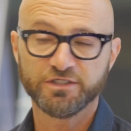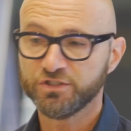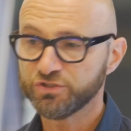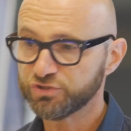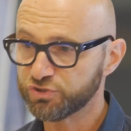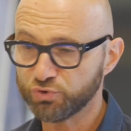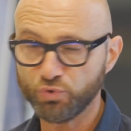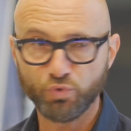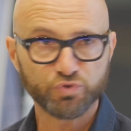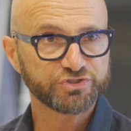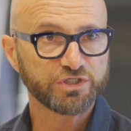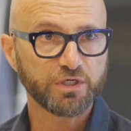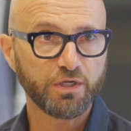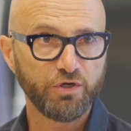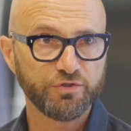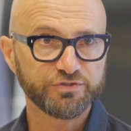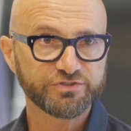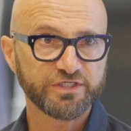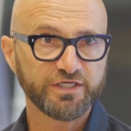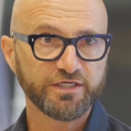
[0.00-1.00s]
Stores
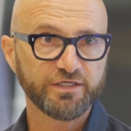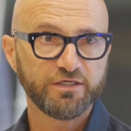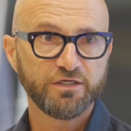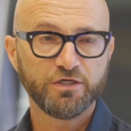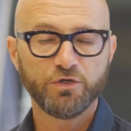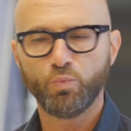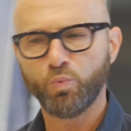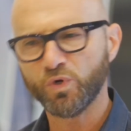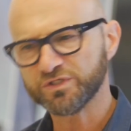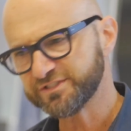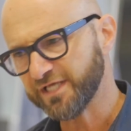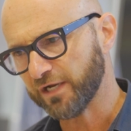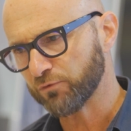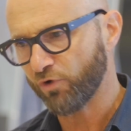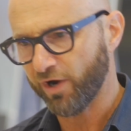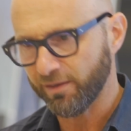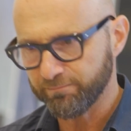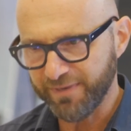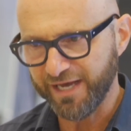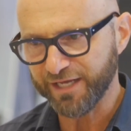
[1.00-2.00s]
closing. What's that
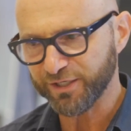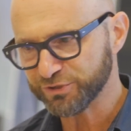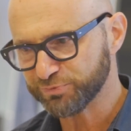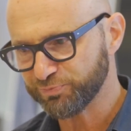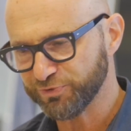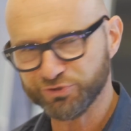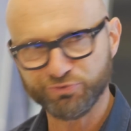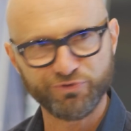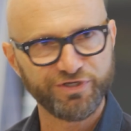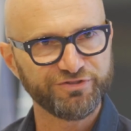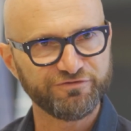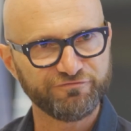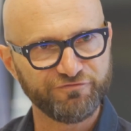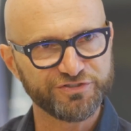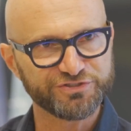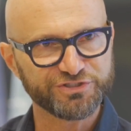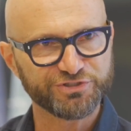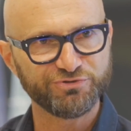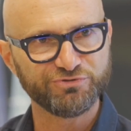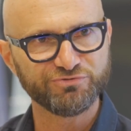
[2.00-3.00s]
right balance between the
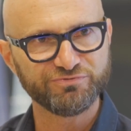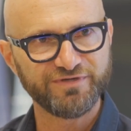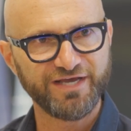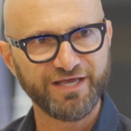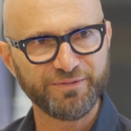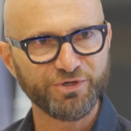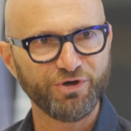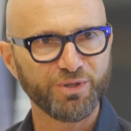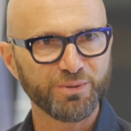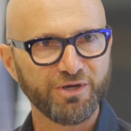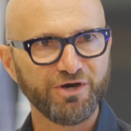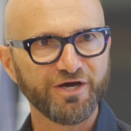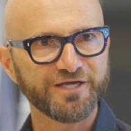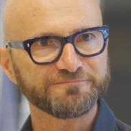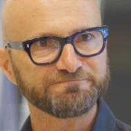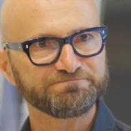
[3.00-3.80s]
physical and the online?